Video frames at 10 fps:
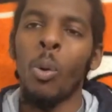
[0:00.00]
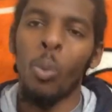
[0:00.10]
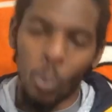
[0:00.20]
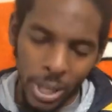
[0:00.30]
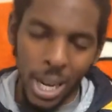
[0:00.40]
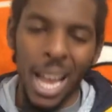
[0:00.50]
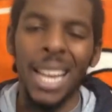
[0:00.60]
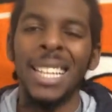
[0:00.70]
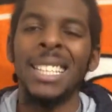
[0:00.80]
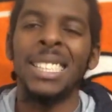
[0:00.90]
when I
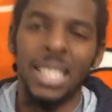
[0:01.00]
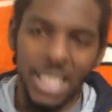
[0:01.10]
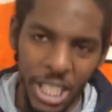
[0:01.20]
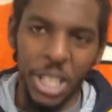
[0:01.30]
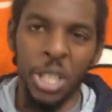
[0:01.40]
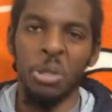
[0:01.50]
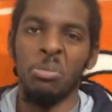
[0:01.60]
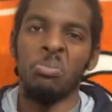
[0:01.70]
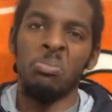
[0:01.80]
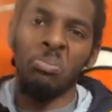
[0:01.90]
see you.
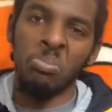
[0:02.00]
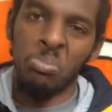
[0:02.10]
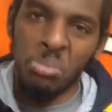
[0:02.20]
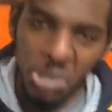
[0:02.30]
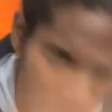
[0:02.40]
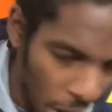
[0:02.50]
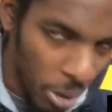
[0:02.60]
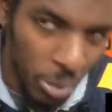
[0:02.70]
Go.